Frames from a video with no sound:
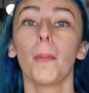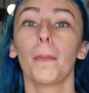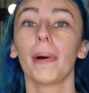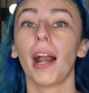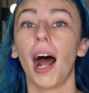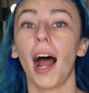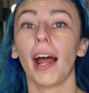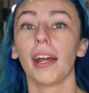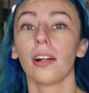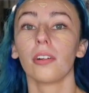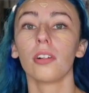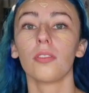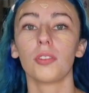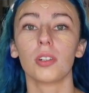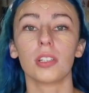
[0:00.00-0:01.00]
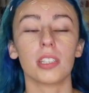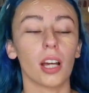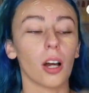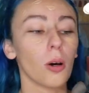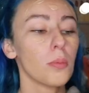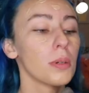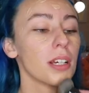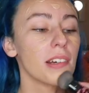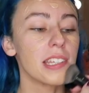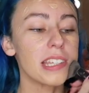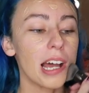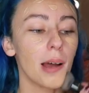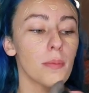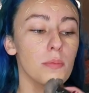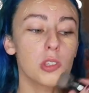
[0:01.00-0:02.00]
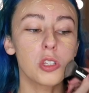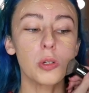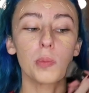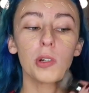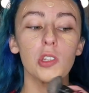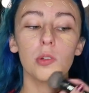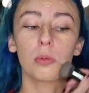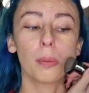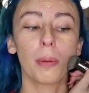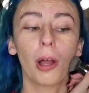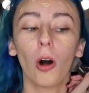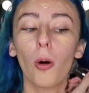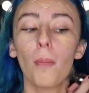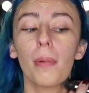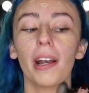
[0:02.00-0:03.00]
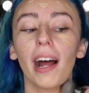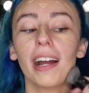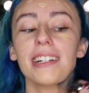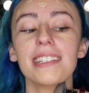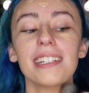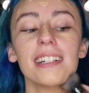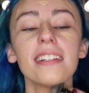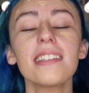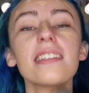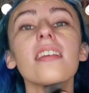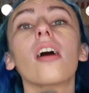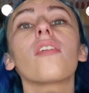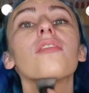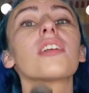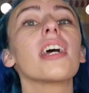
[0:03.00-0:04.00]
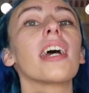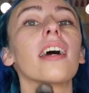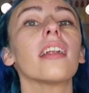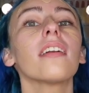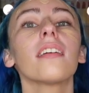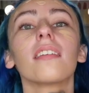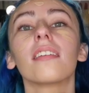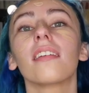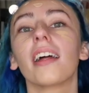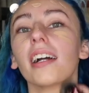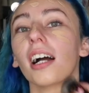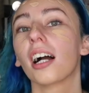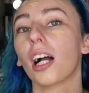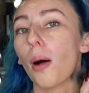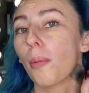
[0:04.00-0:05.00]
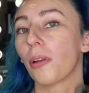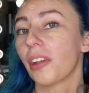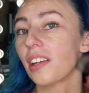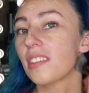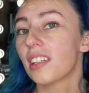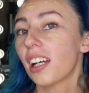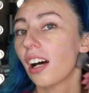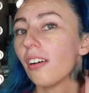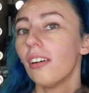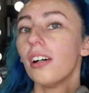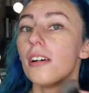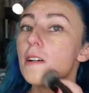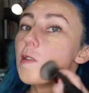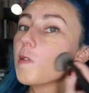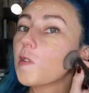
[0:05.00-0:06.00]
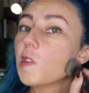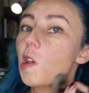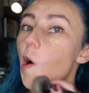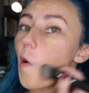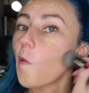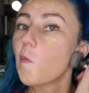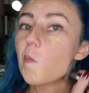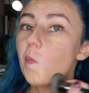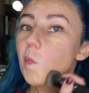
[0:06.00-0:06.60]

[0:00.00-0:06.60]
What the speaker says: but I don't know if you can tell because I'm super pale, but I did self-tan like a couple days ago. So